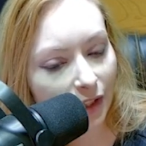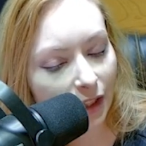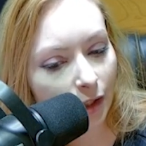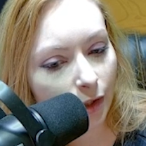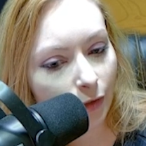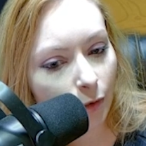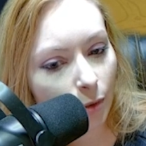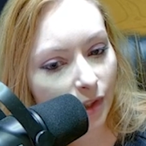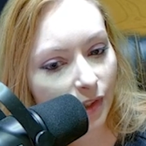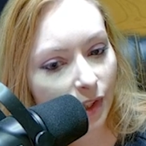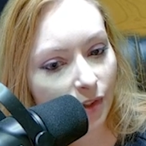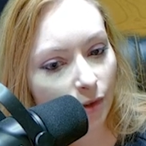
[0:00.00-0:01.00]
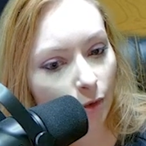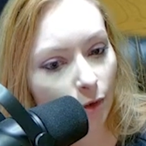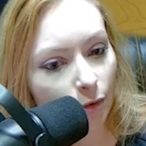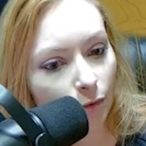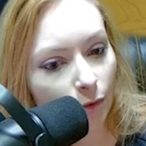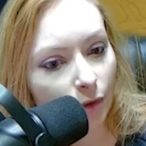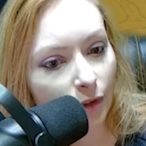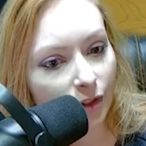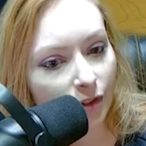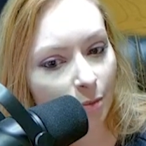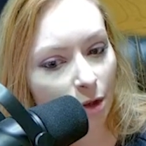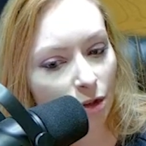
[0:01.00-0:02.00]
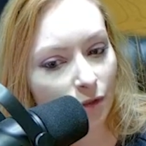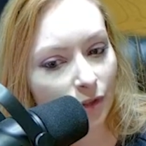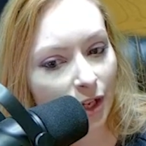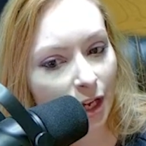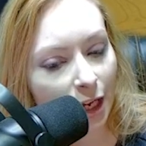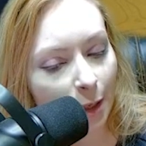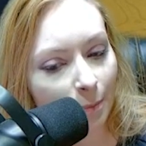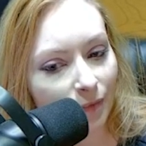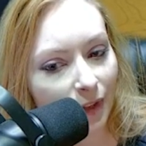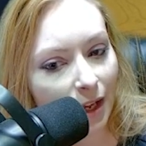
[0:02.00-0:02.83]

Solarian forces or the ruthless march of time.